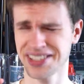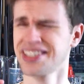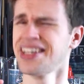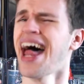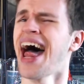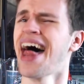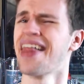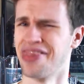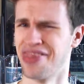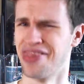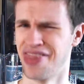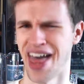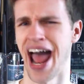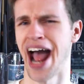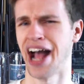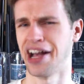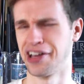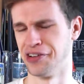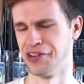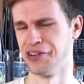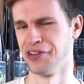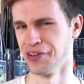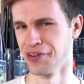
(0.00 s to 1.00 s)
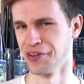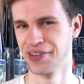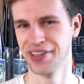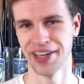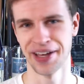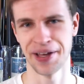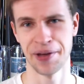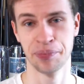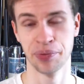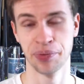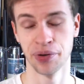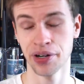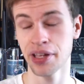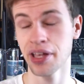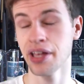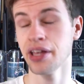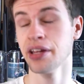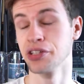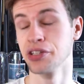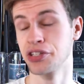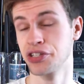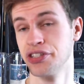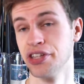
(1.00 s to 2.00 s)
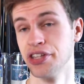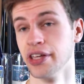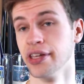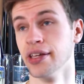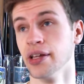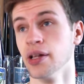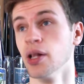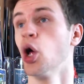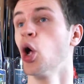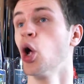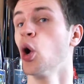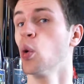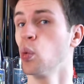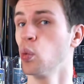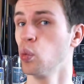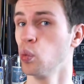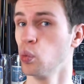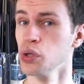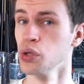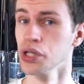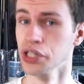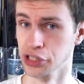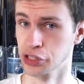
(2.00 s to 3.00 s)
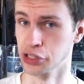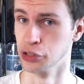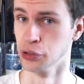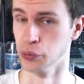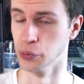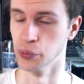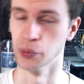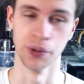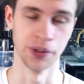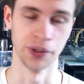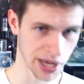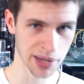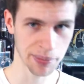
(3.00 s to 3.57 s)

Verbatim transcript: It's not that good, okay? But it is still really cool.